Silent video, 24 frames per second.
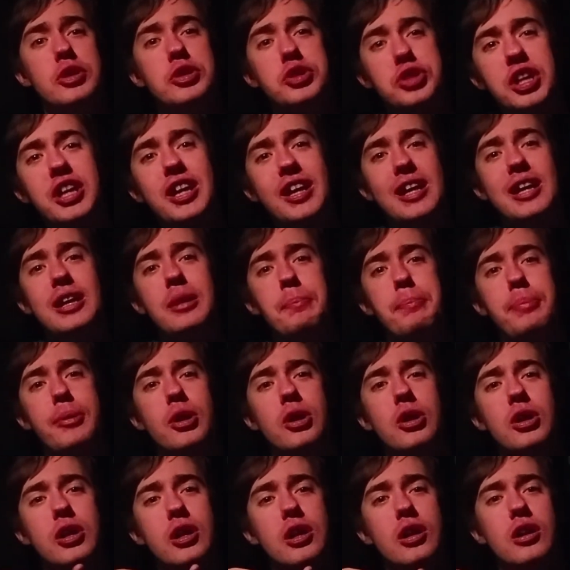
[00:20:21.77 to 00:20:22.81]
Chicken
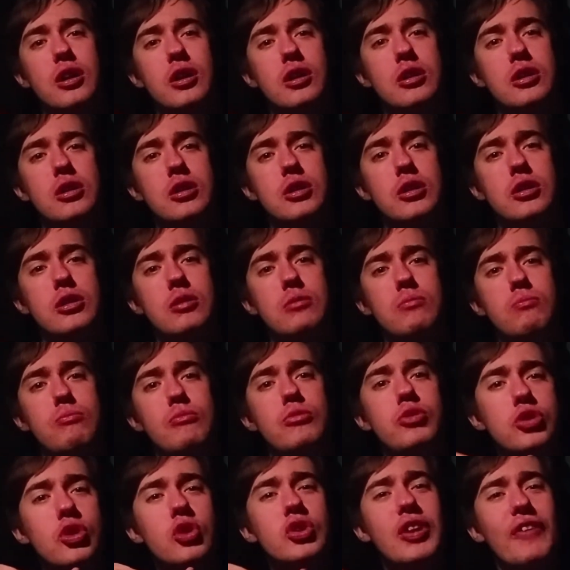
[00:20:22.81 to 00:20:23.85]
burger,
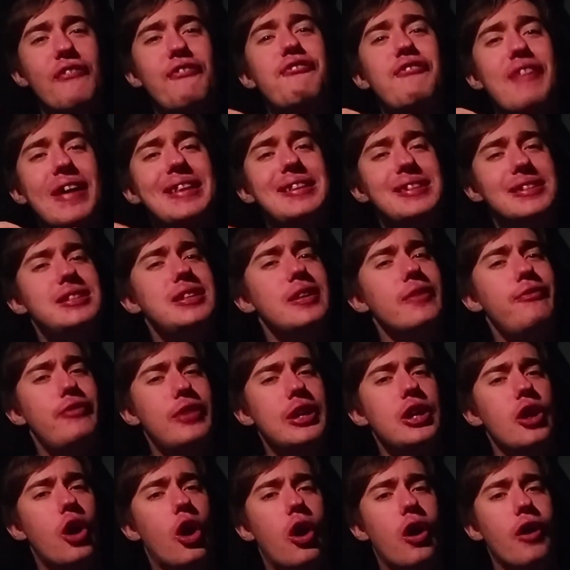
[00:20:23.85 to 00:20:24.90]

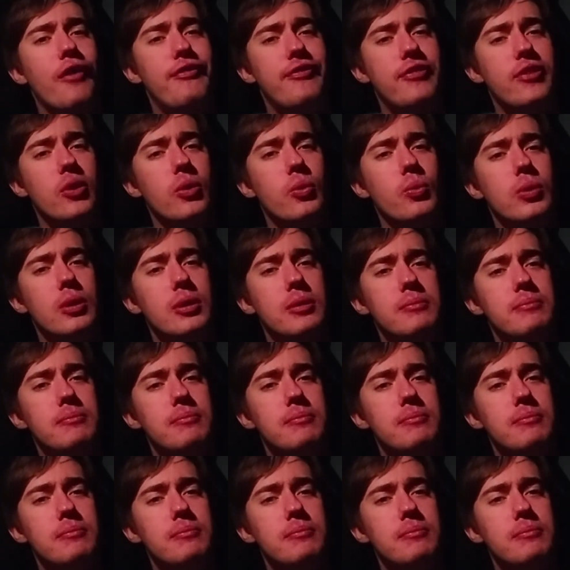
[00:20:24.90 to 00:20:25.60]
non-offensively awful.